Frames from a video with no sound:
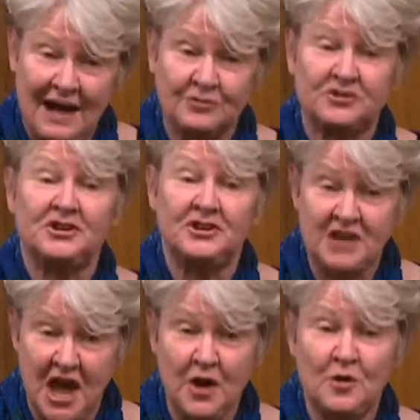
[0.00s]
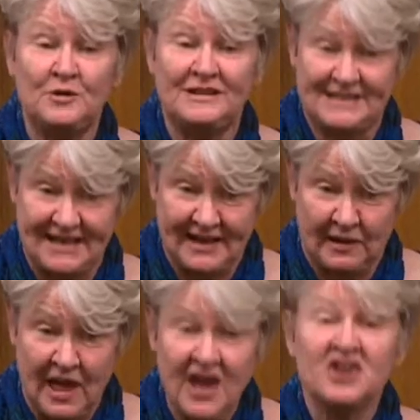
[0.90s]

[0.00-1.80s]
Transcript: out no deal.